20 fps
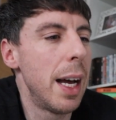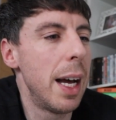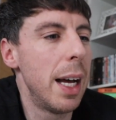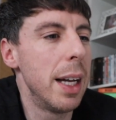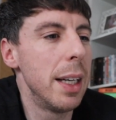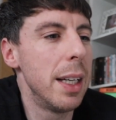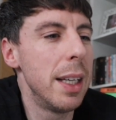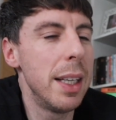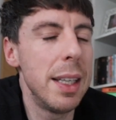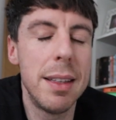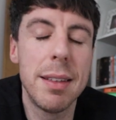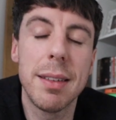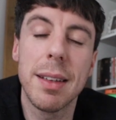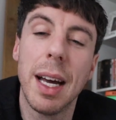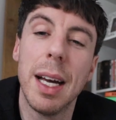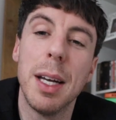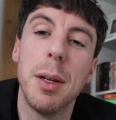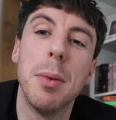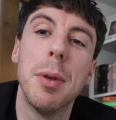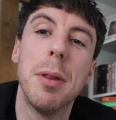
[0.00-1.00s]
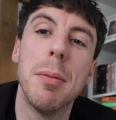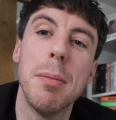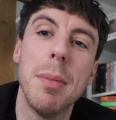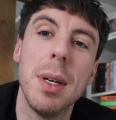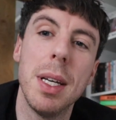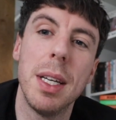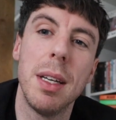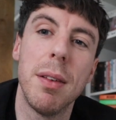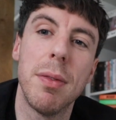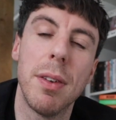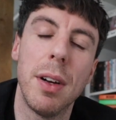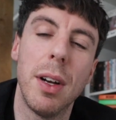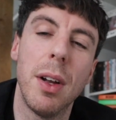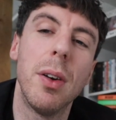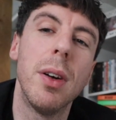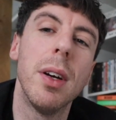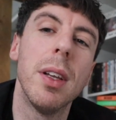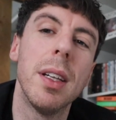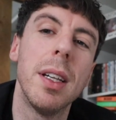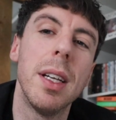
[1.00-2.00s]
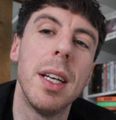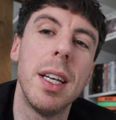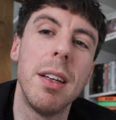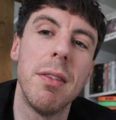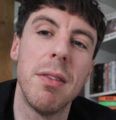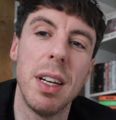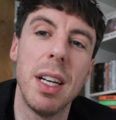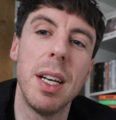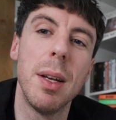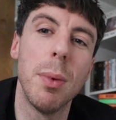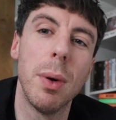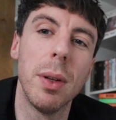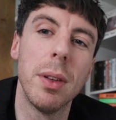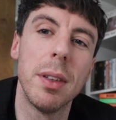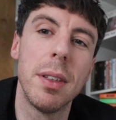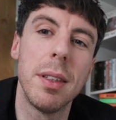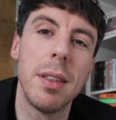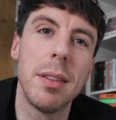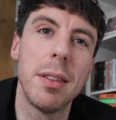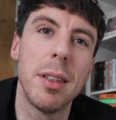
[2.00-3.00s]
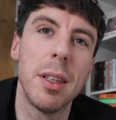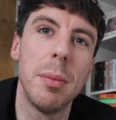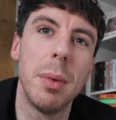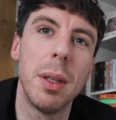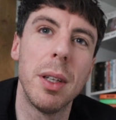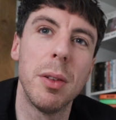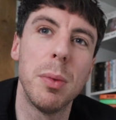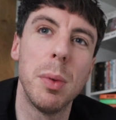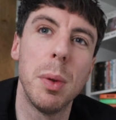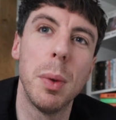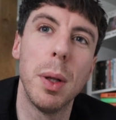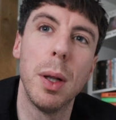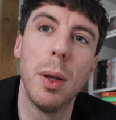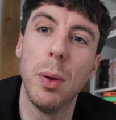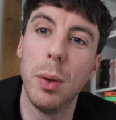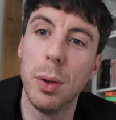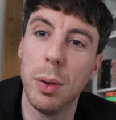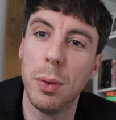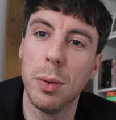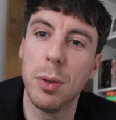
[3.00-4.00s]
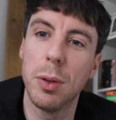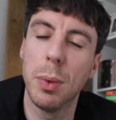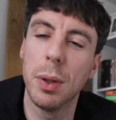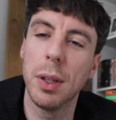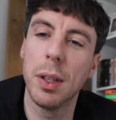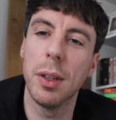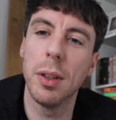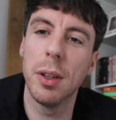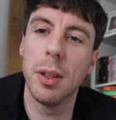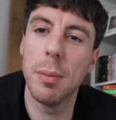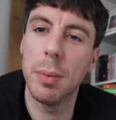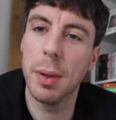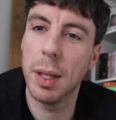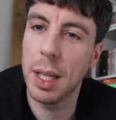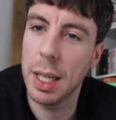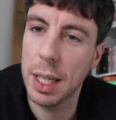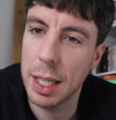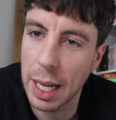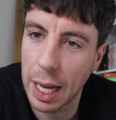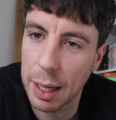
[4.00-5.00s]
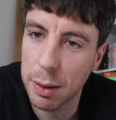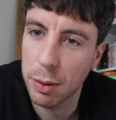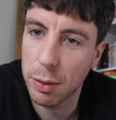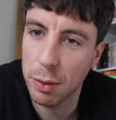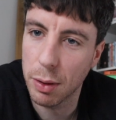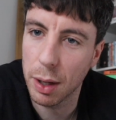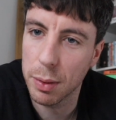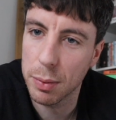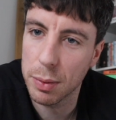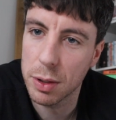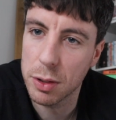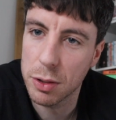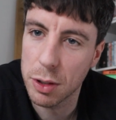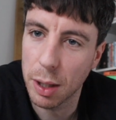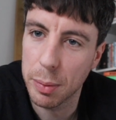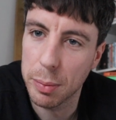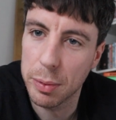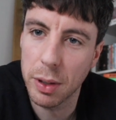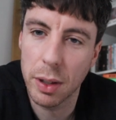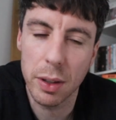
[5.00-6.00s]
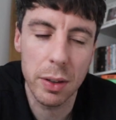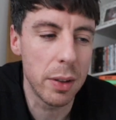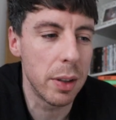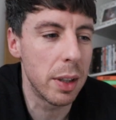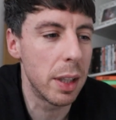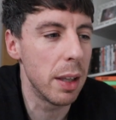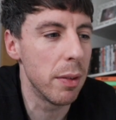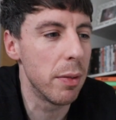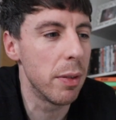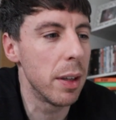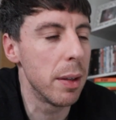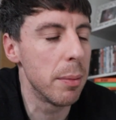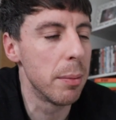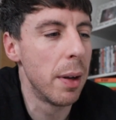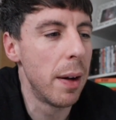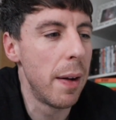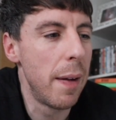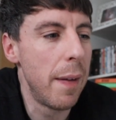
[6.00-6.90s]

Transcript: and he stayed with me for longer than he really wanted to because we were loyal to one another, but he'd outgrown the jobs I could give him.